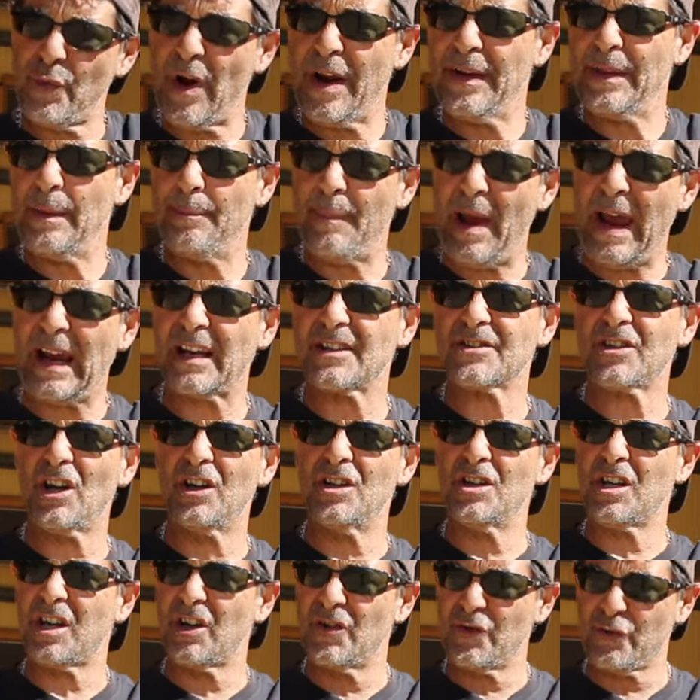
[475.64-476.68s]
around the back so
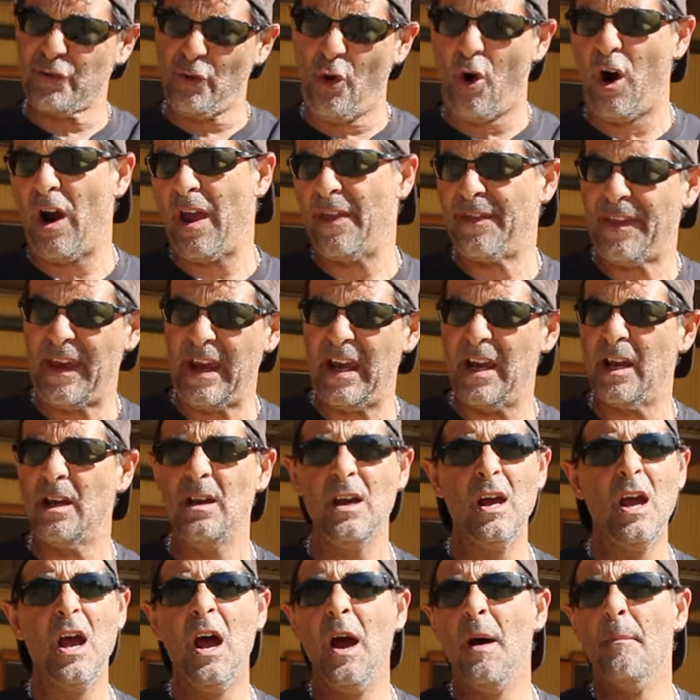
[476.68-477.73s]
you can dry it there.
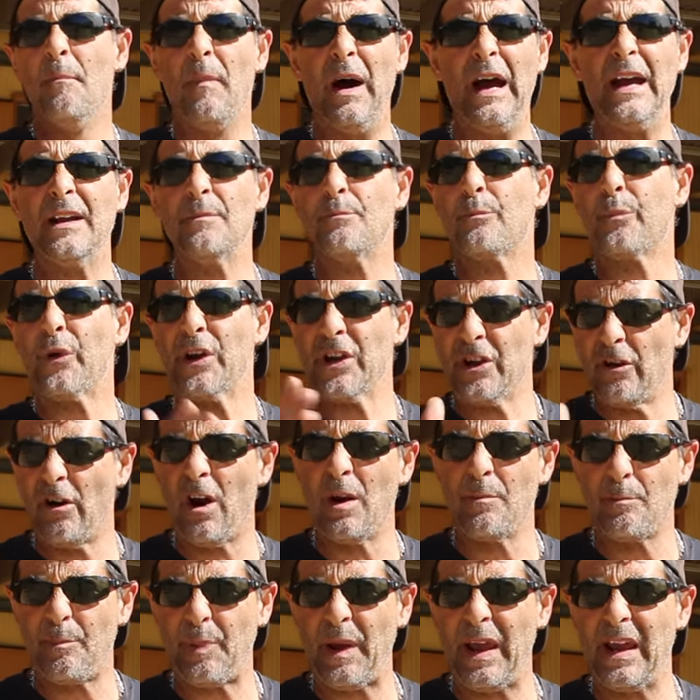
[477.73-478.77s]
Mate, bring your own